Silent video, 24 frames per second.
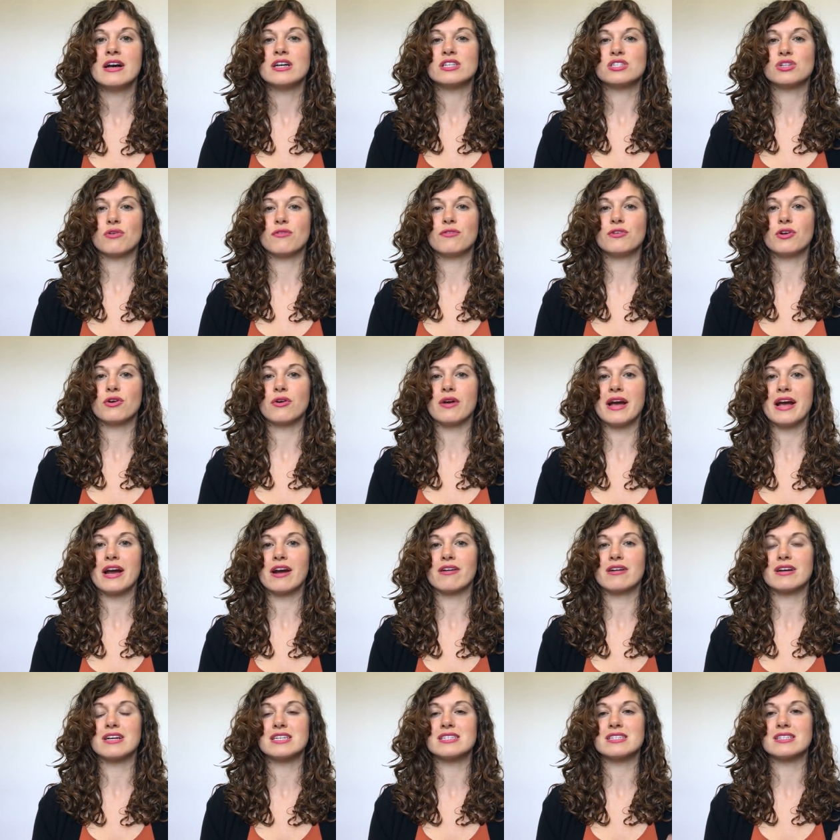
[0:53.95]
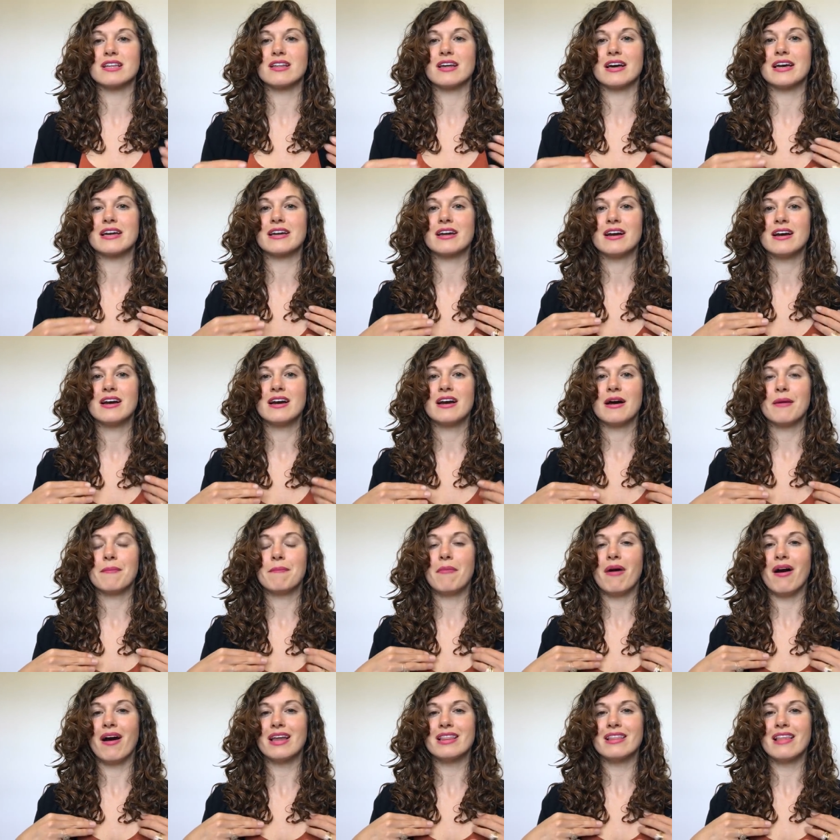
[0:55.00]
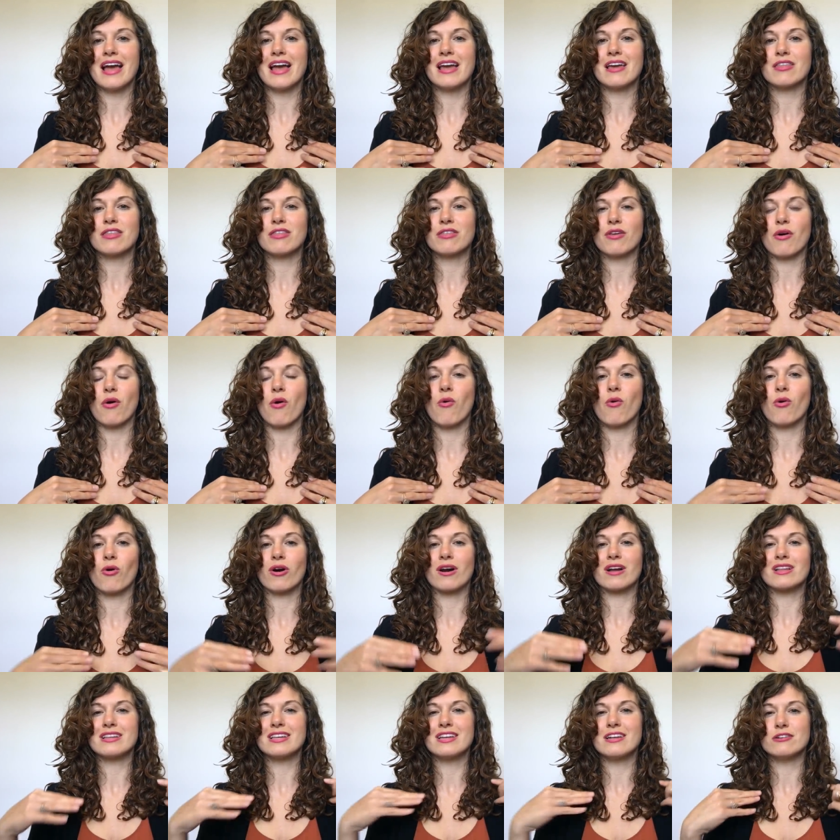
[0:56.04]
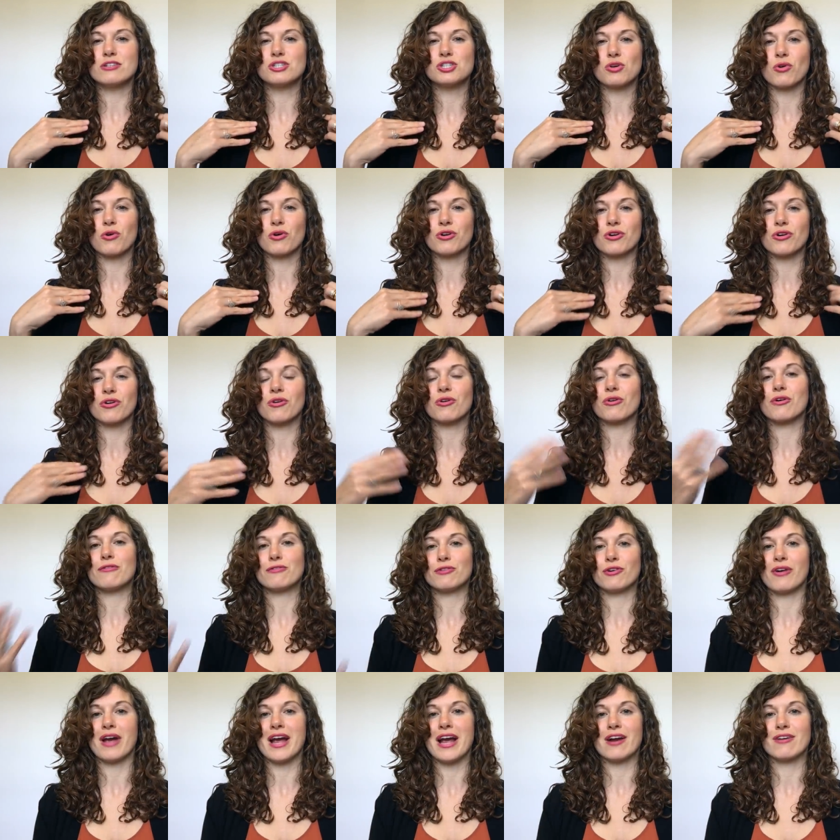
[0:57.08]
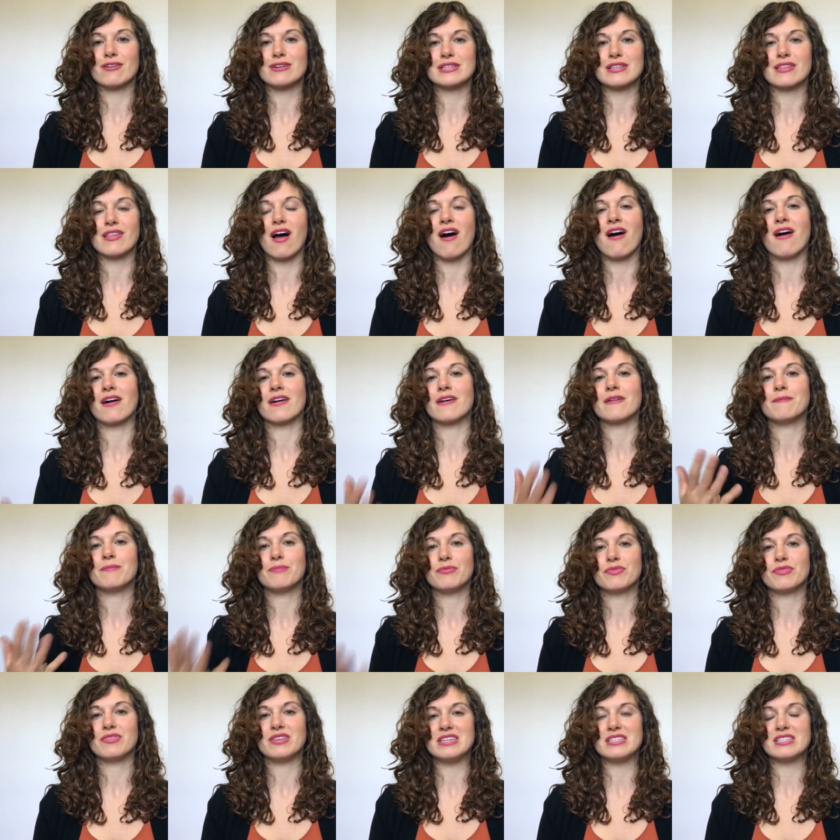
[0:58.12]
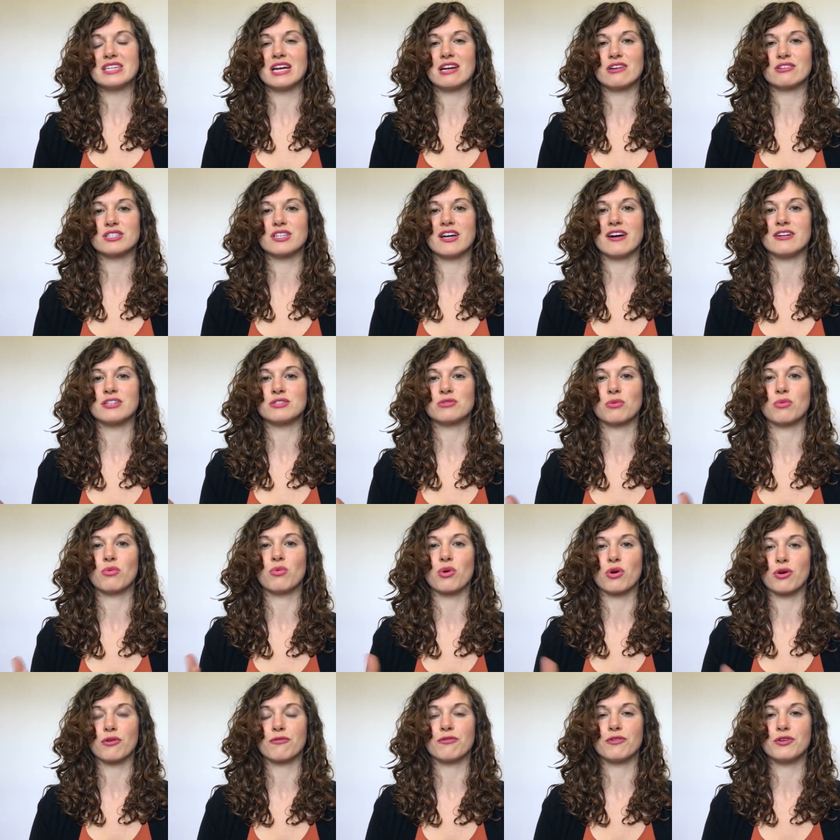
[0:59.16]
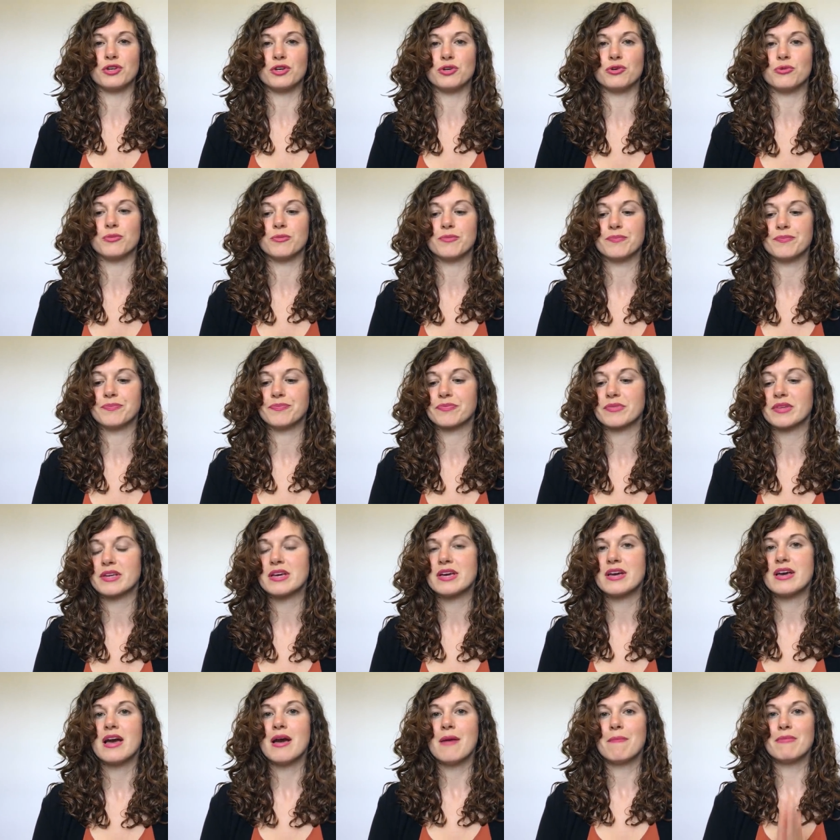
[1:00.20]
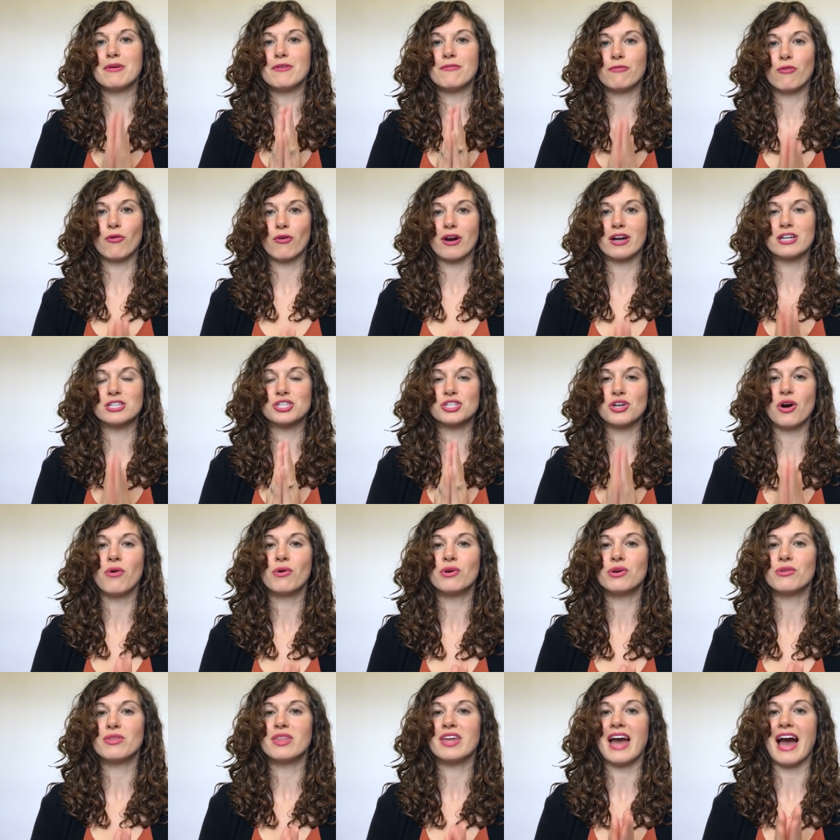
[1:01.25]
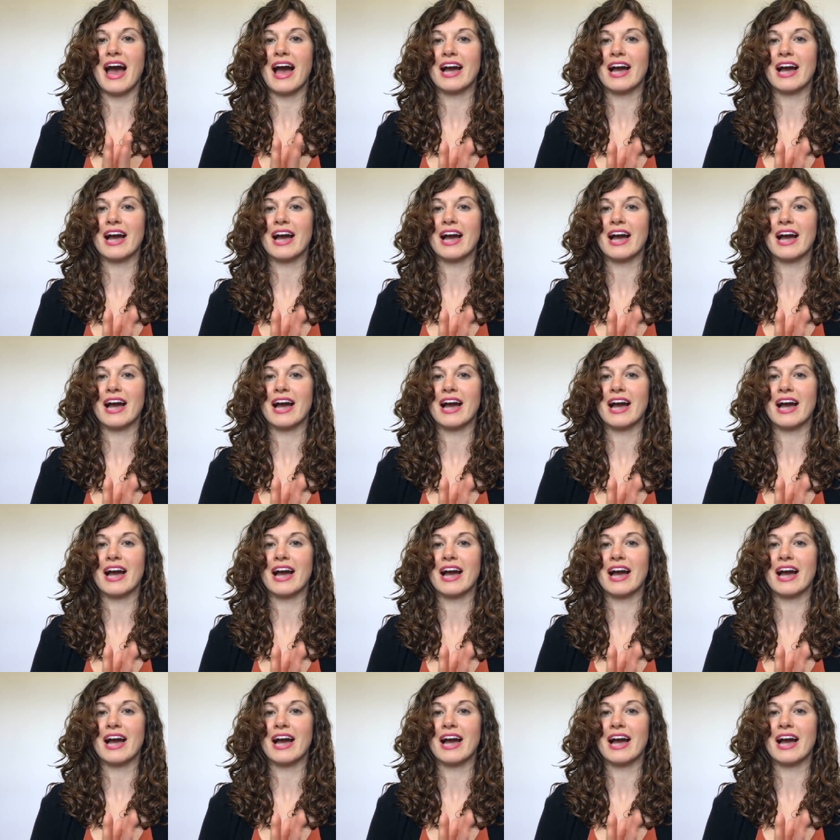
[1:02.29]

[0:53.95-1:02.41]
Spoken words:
So if your hair is like my length or a little shorter, or if your hair is long, these hairstyles will work for you. Before I show you the